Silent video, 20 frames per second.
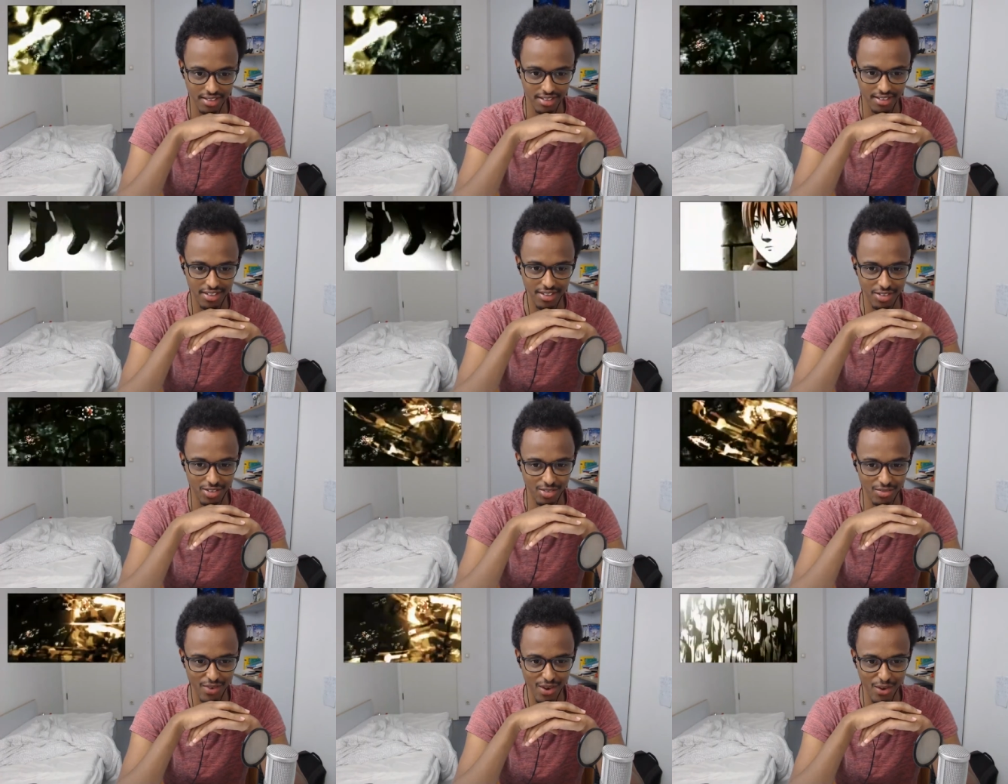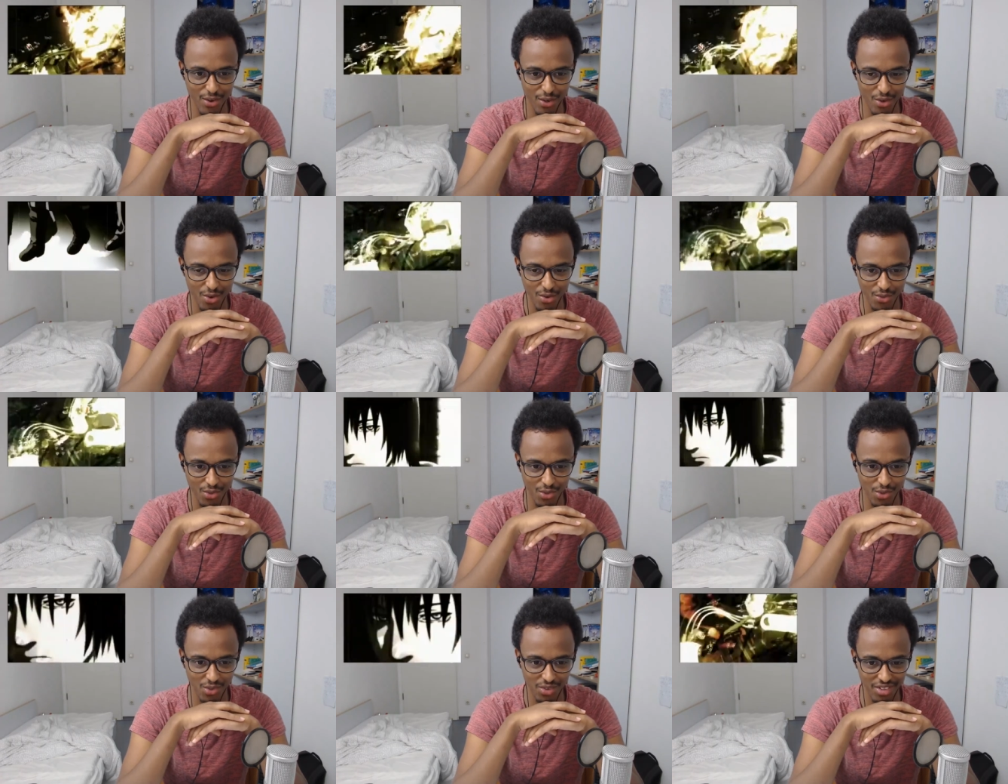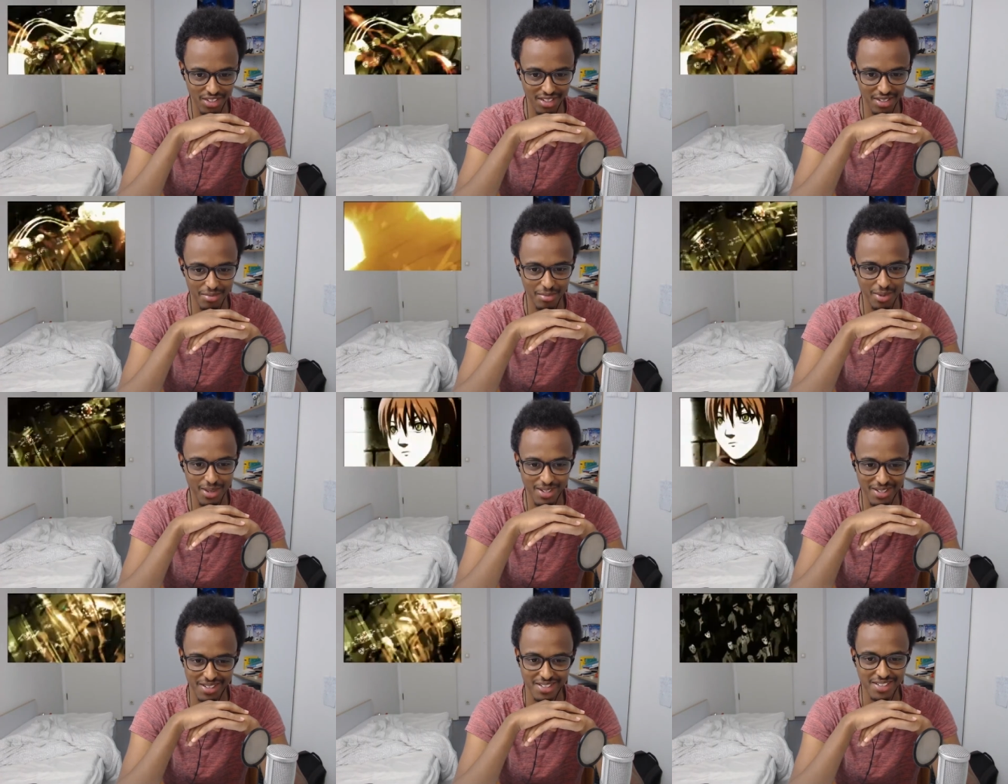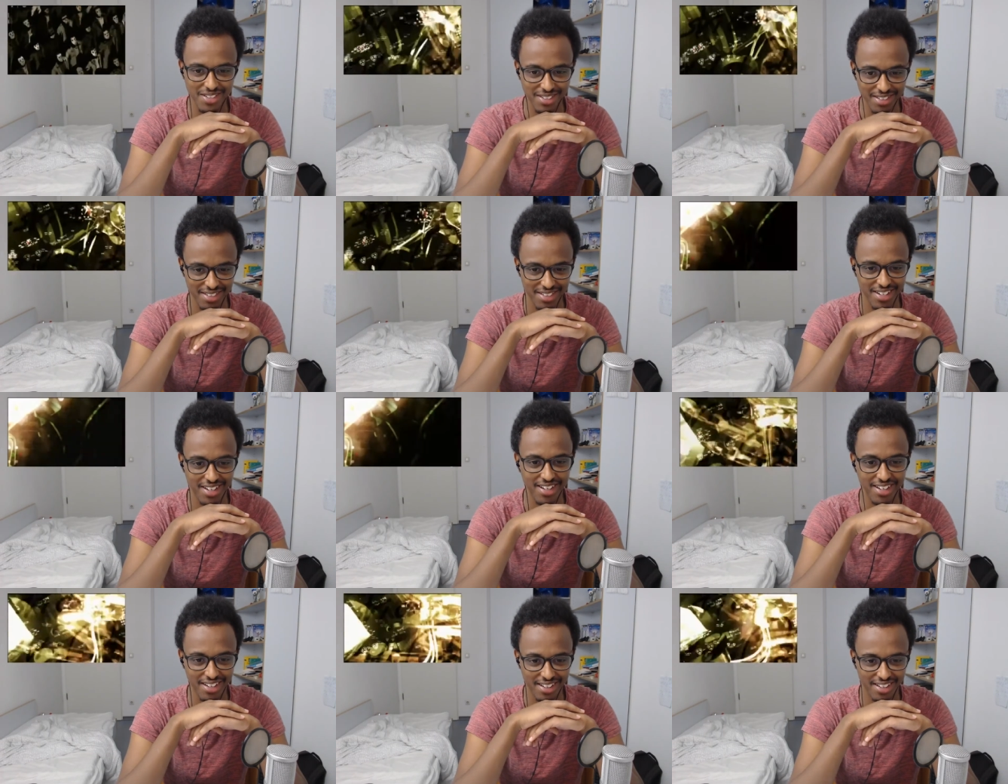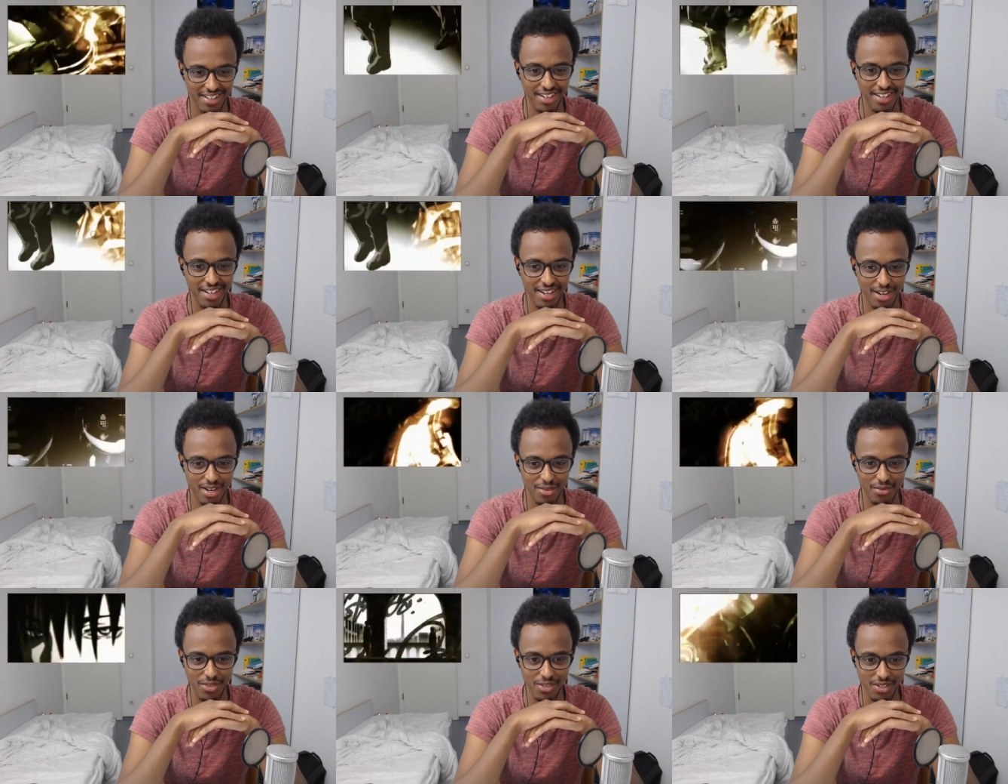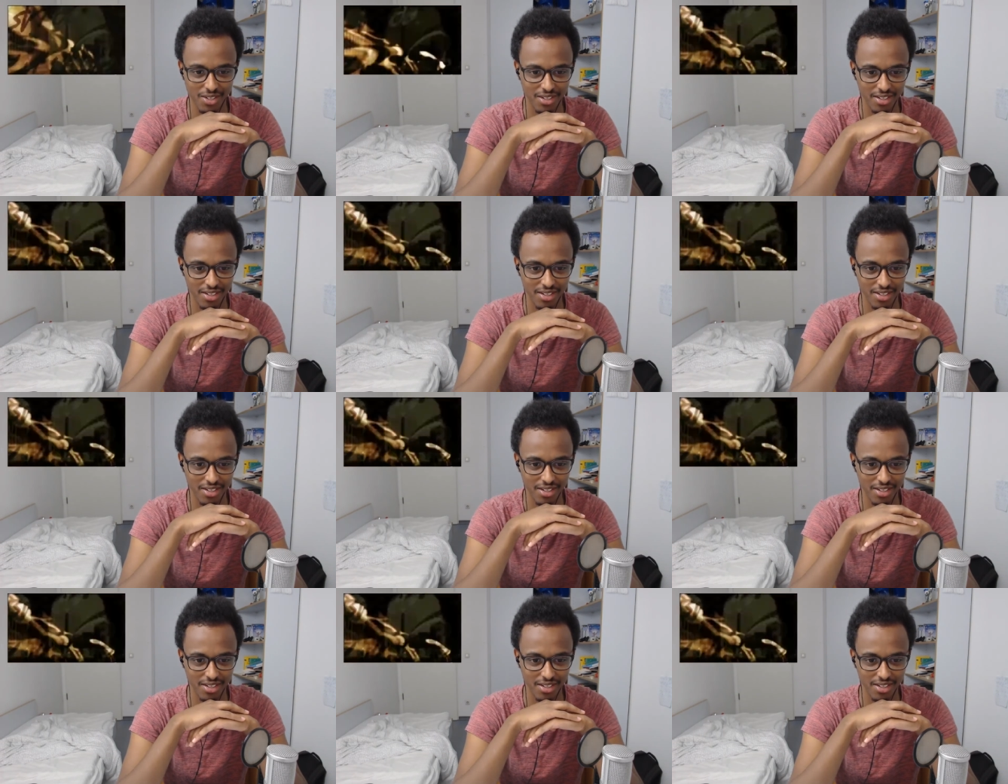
It's very confusing, but I love it.